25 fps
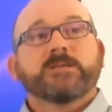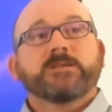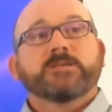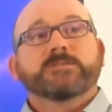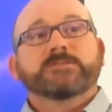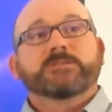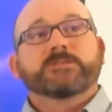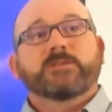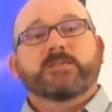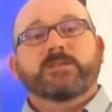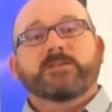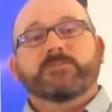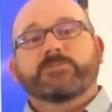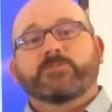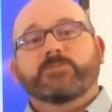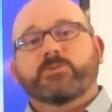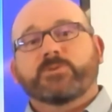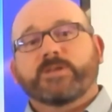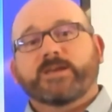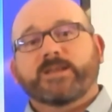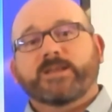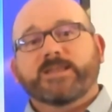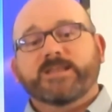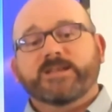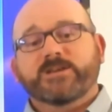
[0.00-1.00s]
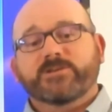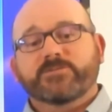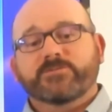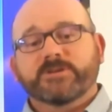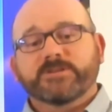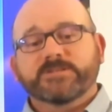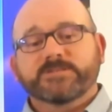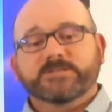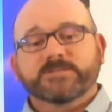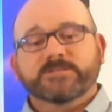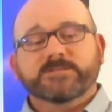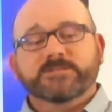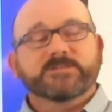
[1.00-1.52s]
So therefore that
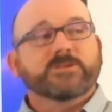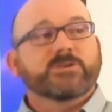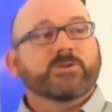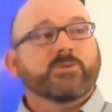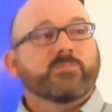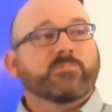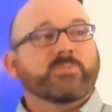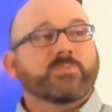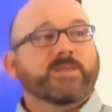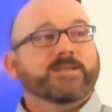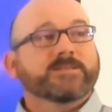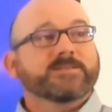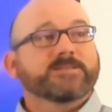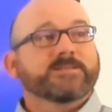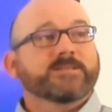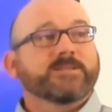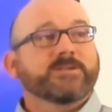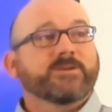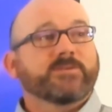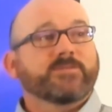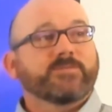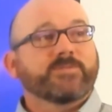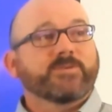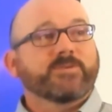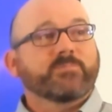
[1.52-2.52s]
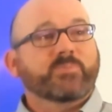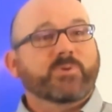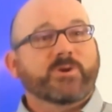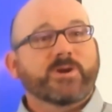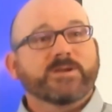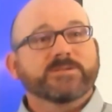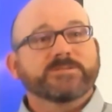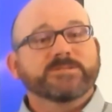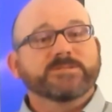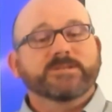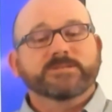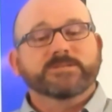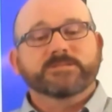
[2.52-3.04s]
increases the complexity of the
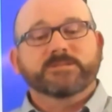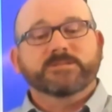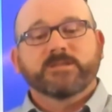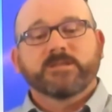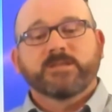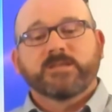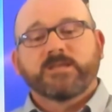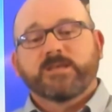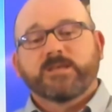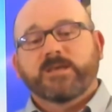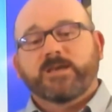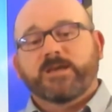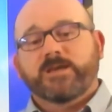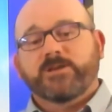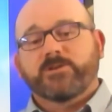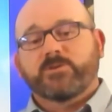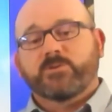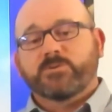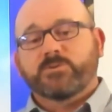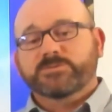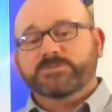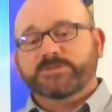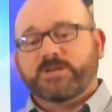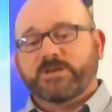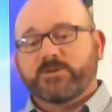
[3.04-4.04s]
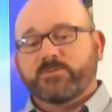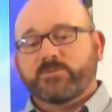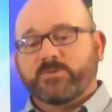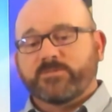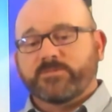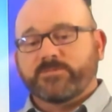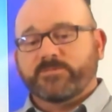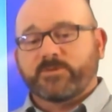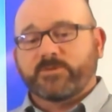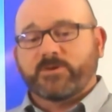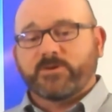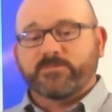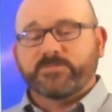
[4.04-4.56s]
project and
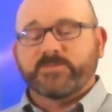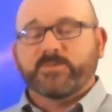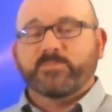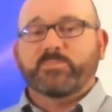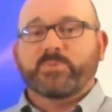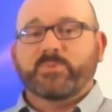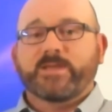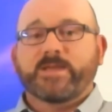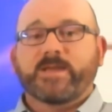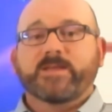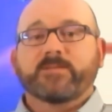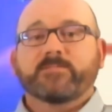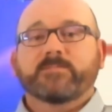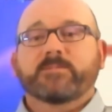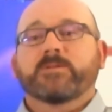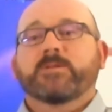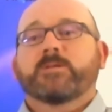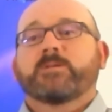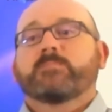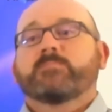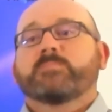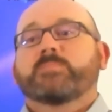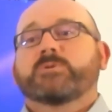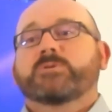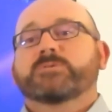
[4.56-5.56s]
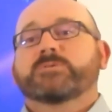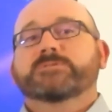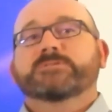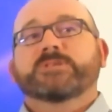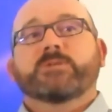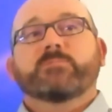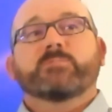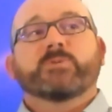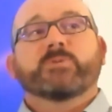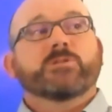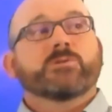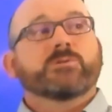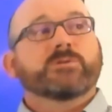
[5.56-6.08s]
also of the plant, because
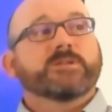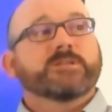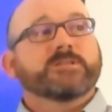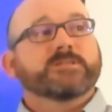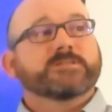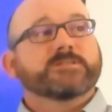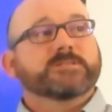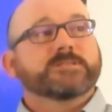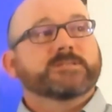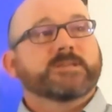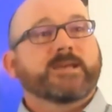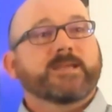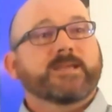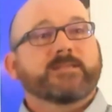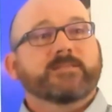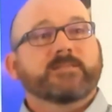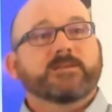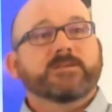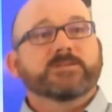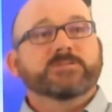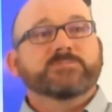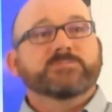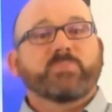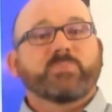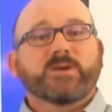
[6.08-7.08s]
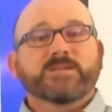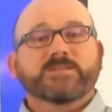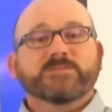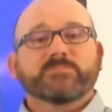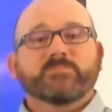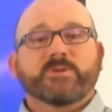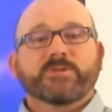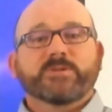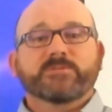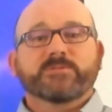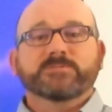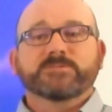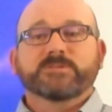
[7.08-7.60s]
then we're looking to take those base
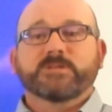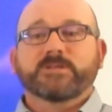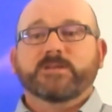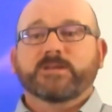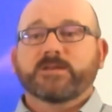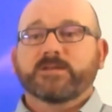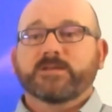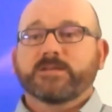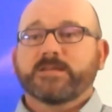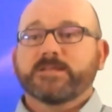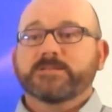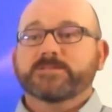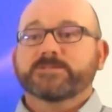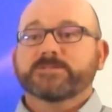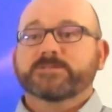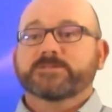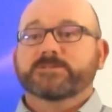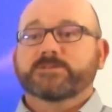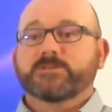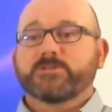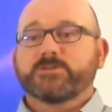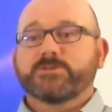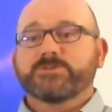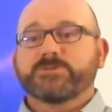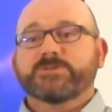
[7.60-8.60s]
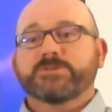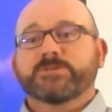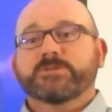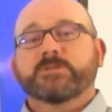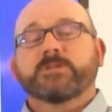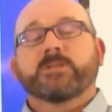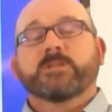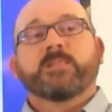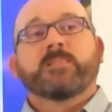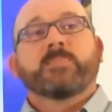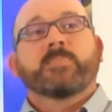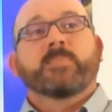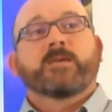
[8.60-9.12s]
metals into solution
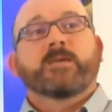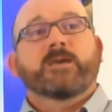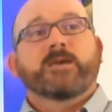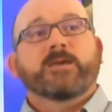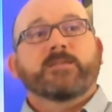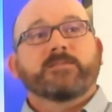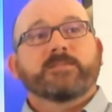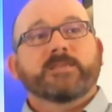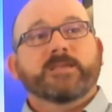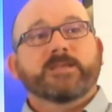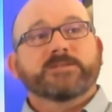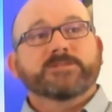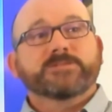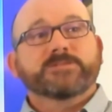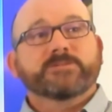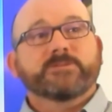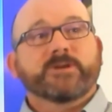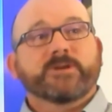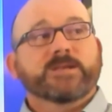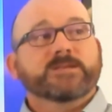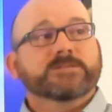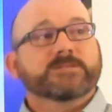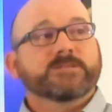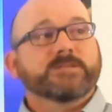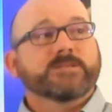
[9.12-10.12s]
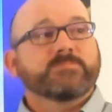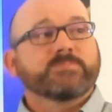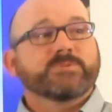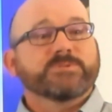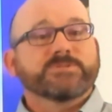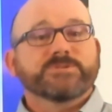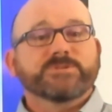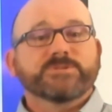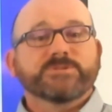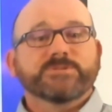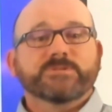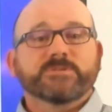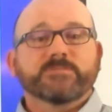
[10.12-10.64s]
and then to actually
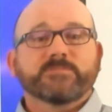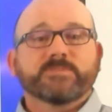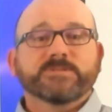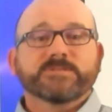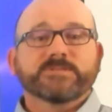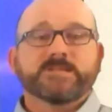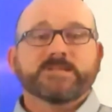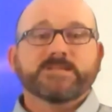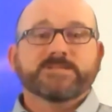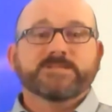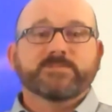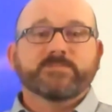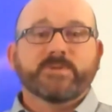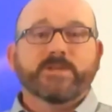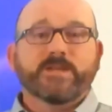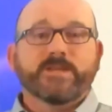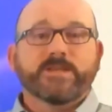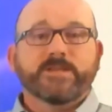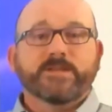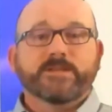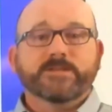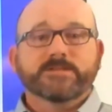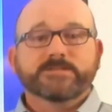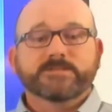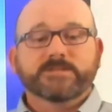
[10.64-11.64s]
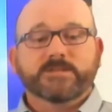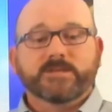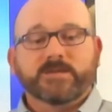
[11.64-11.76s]
produce them as intermediate